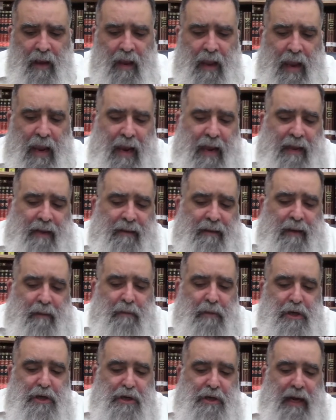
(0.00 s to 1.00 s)
And the
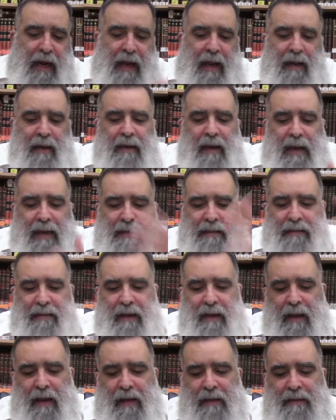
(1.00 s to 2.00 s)
Mishkan as
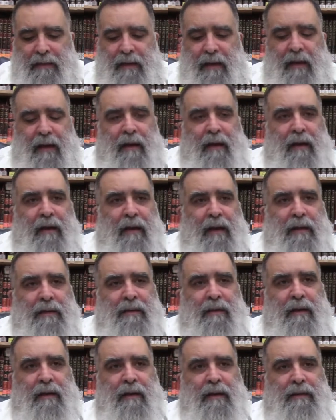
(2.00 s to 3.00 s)
a
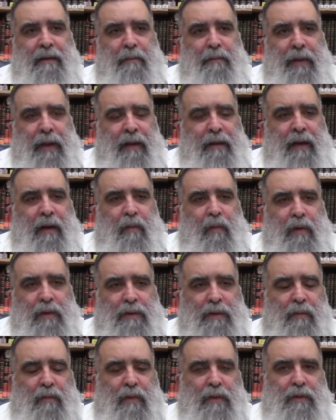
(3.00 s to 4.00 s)
building
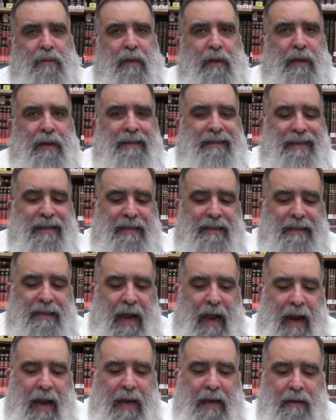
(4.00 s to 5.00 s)
was really
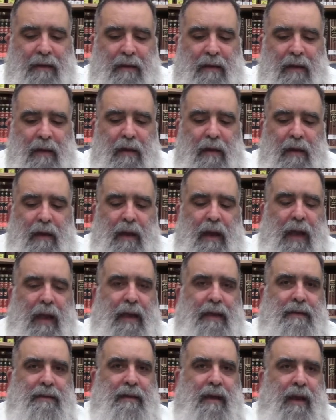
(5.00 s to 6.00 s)
designed
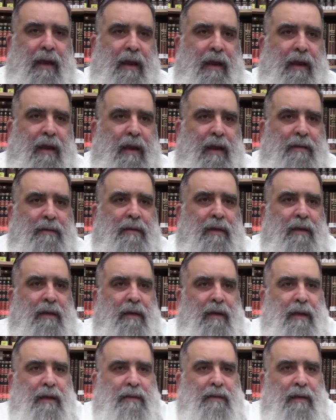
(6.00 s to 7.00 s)
as
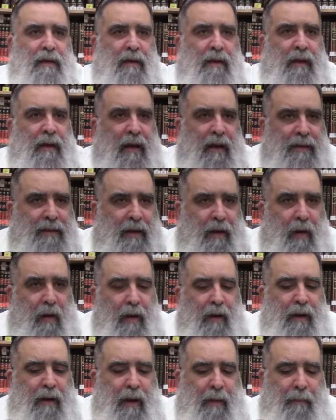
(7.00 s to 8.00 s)
a
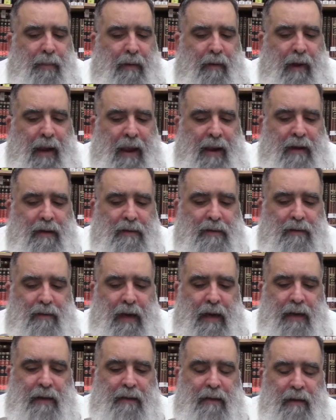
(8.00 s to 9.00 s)
whole apparatus,
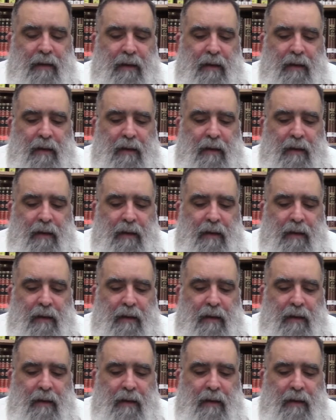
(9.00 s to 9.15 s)
right?